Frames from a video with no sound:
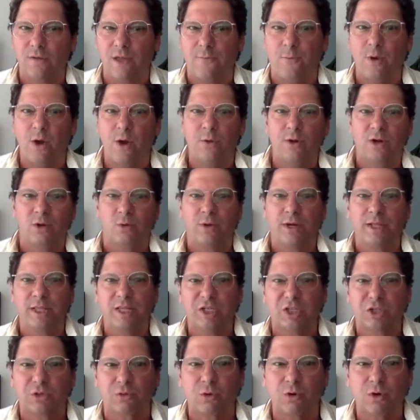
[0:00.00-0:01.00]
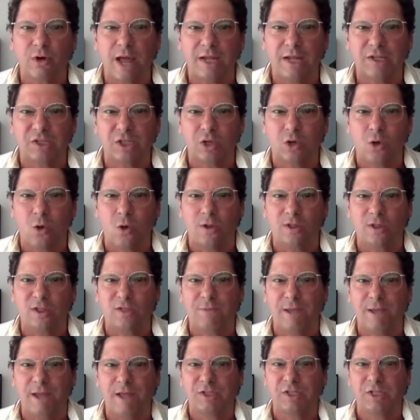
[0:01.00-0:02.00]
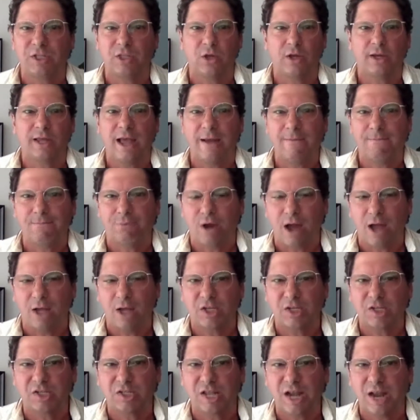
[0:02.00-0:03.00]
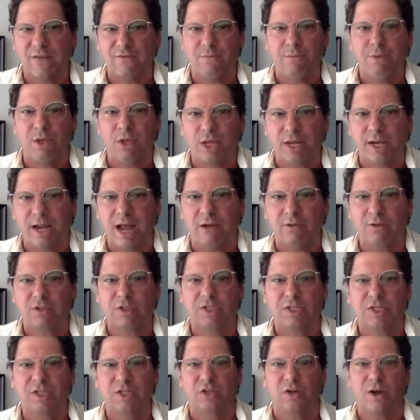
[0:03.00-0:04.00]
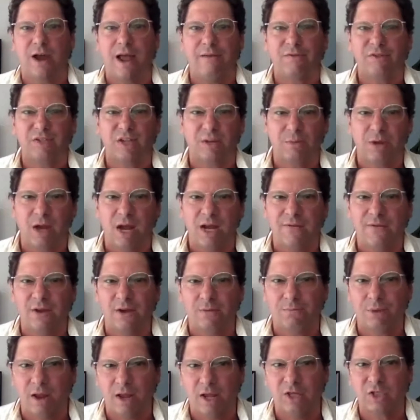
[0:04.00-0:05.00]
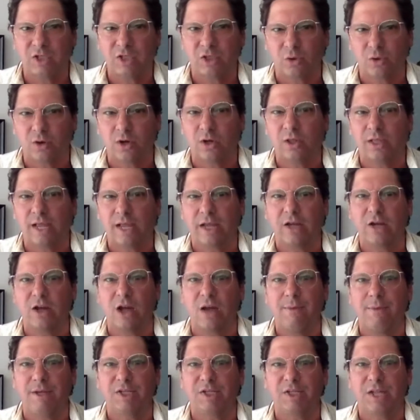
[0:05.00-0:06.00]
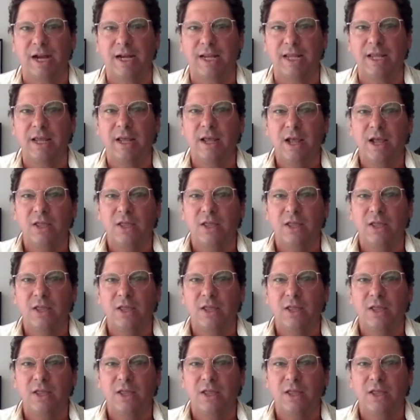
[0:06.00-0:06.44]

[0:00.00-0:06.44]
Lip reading: if we were to really scrutinize the gold space and look at projects that have 1 million ounces or have some kind of a historical economic study,